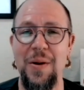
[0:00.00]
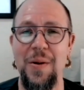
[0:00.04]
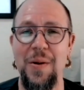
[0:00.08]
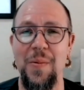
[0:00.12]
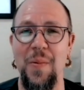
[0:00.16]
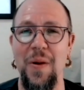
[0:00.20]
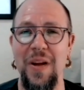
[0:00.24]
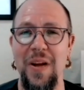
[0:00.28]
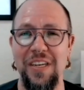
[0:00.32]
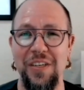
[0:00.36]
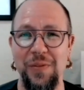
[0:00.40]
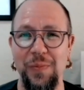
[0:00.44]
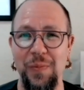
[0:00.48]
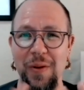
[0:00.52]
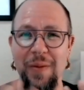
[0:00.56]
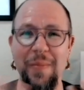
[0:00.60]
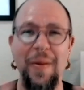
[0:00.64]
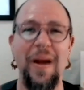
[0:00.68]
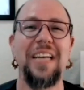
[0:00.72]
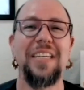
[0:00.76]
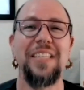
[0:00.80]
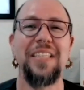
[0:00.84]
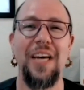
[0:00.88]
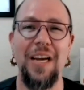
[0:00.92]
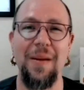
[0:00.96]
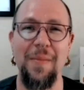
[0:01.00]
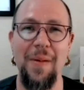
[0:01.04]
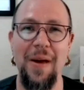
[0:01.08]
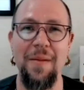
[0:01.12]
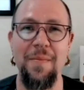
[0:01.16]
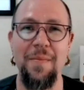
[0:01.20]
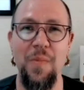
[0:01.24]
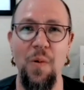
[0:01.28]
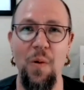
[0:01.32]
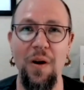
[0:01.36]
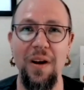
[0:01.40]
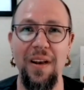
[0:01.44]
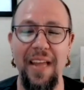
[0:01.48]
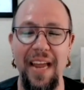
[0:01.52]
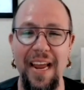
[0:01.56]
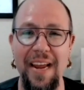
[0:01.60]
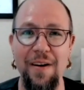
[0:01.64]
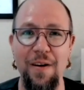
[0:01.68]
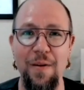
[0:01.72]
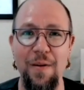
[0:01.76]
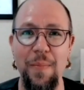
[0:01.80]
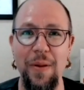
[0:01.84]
which we might talk about more later,